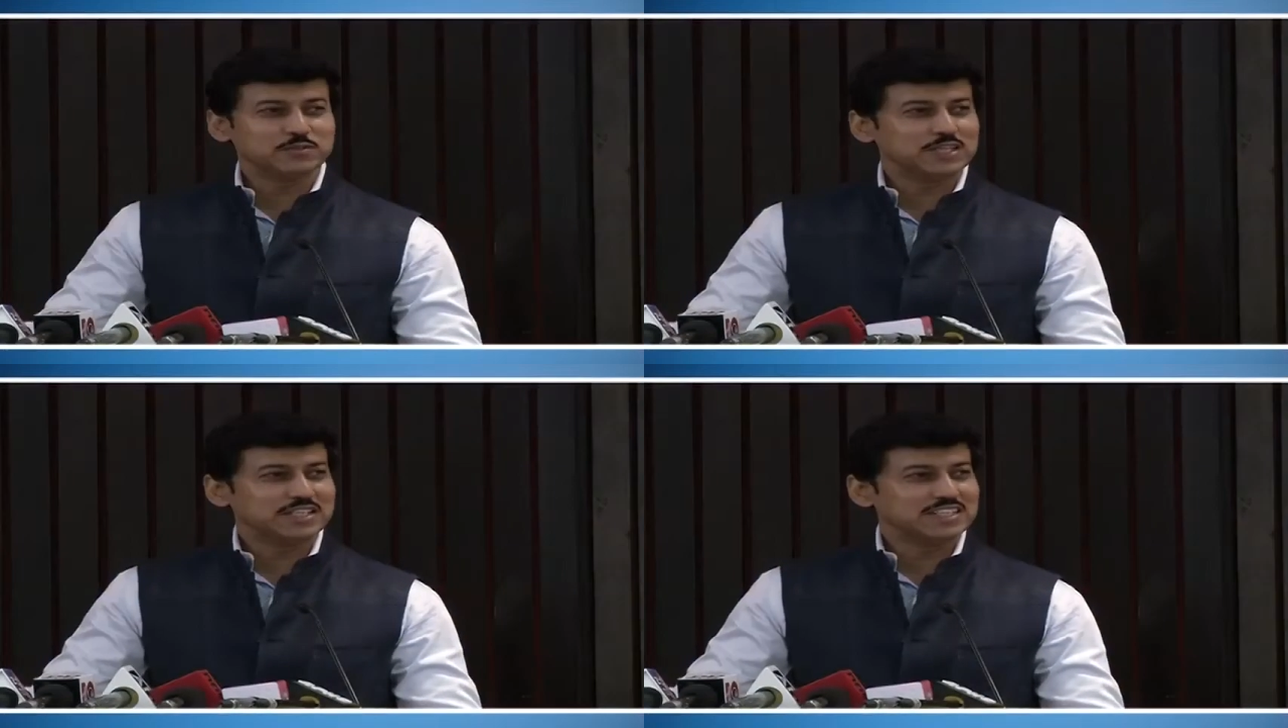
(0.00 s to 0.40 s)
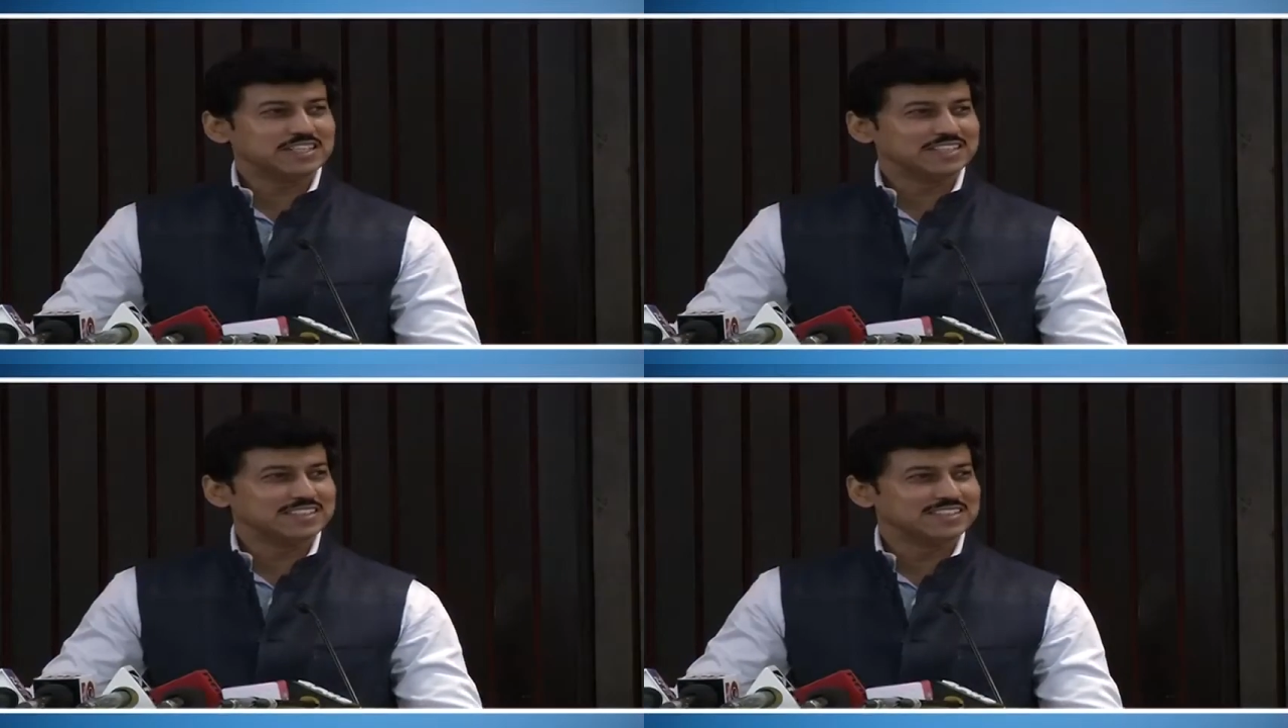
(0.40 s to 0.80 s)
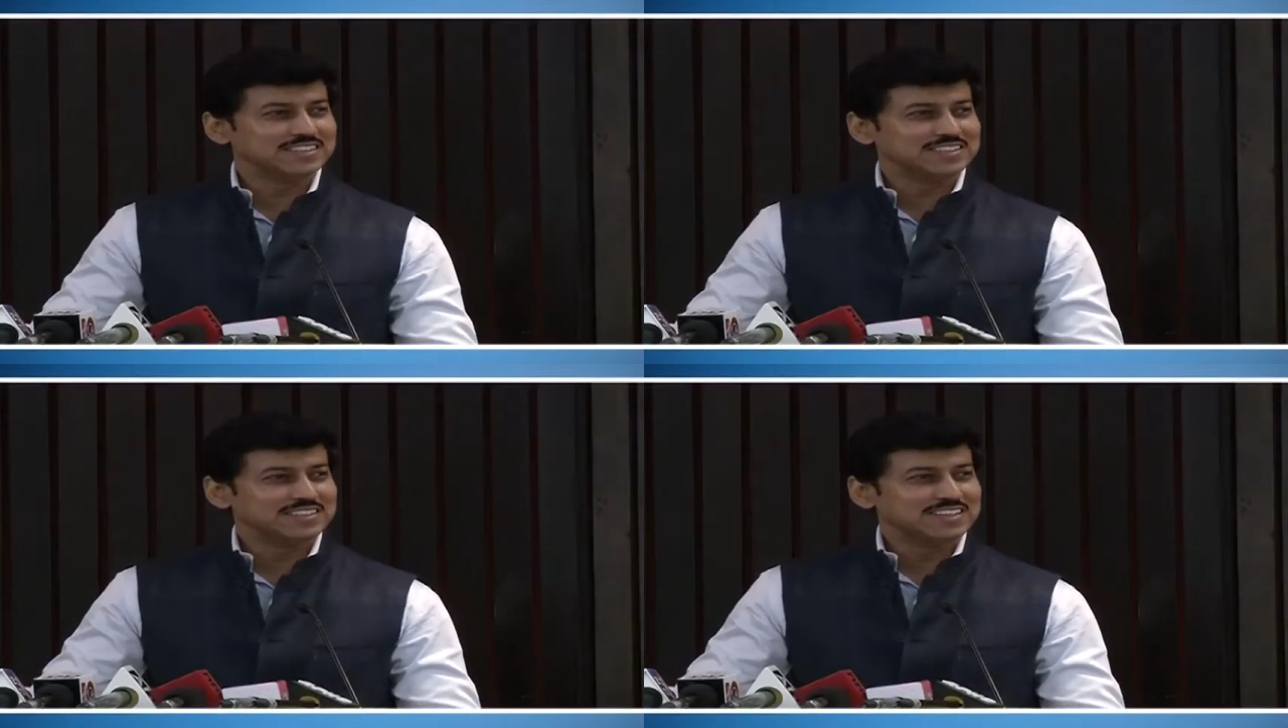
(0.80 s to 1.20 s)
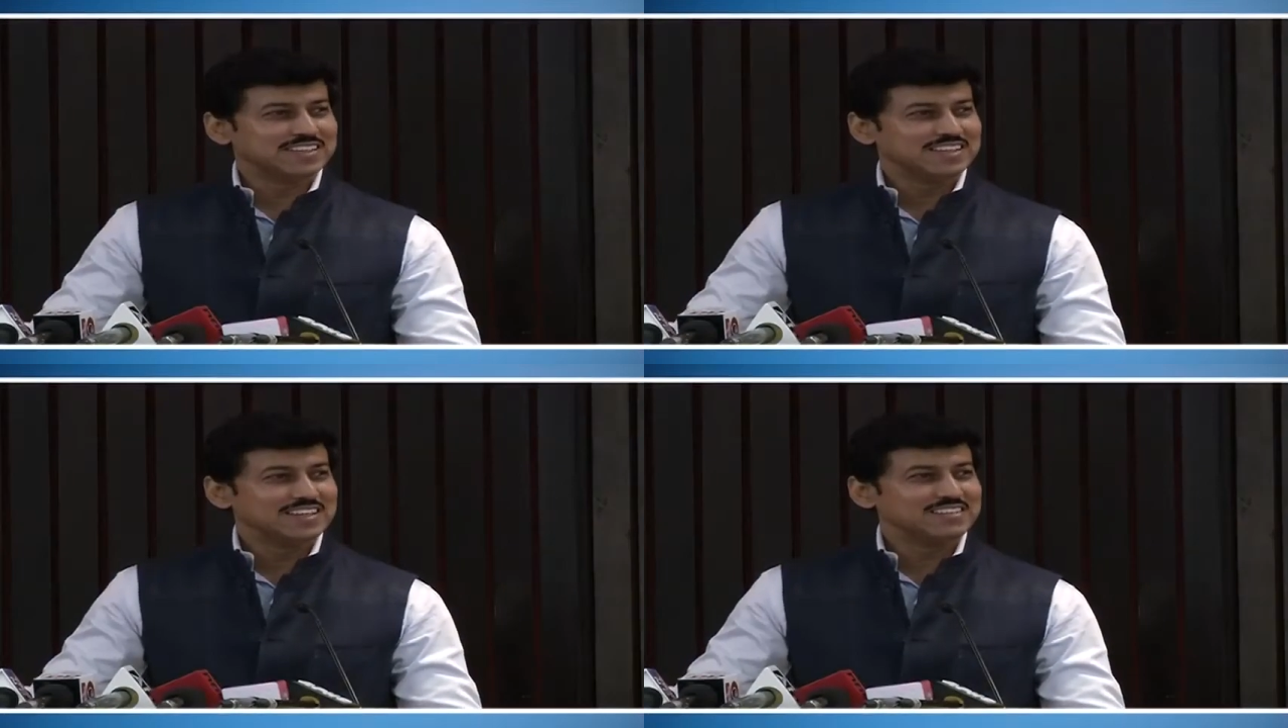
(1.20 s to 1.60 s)
who are leading
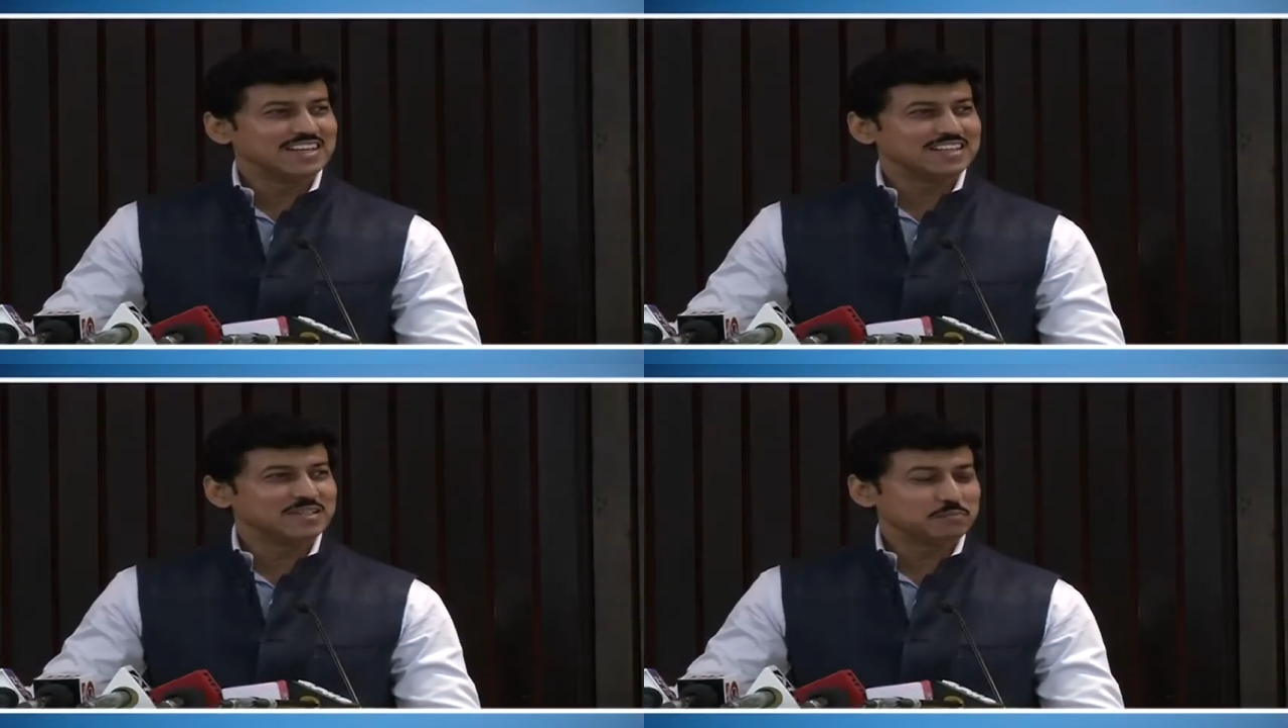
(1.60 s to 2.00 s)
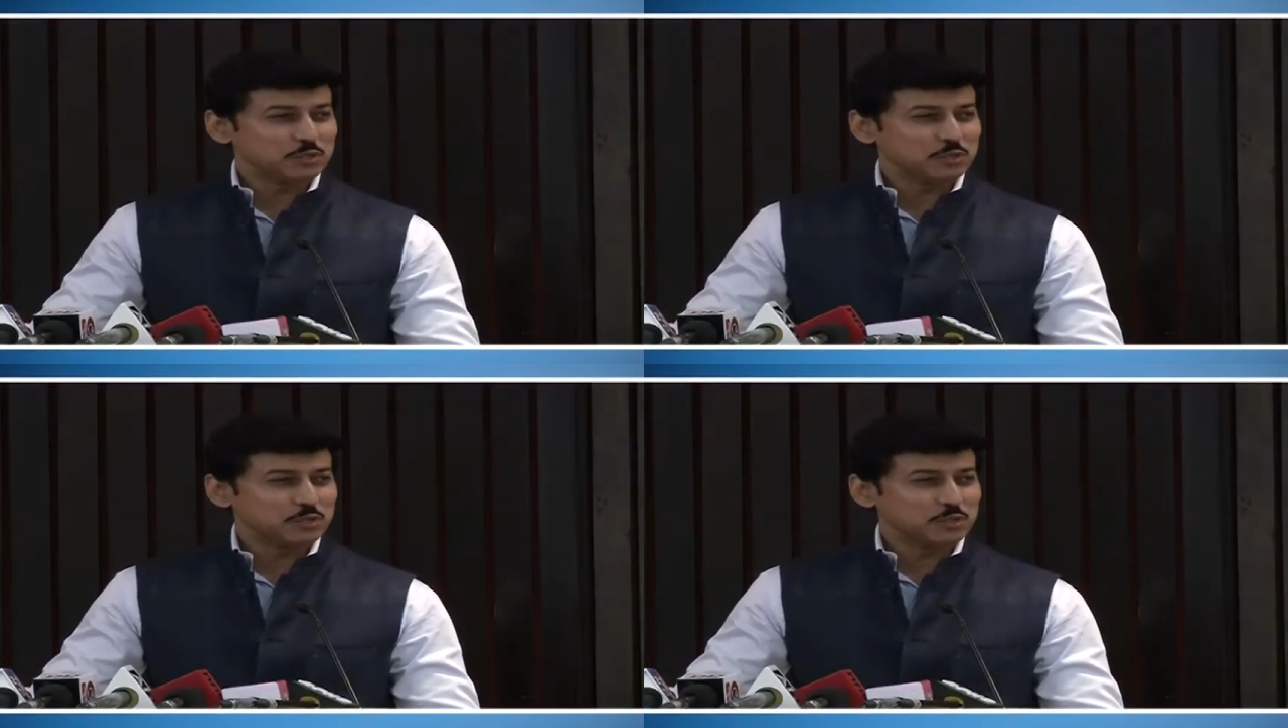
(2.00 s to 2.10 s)
in writing,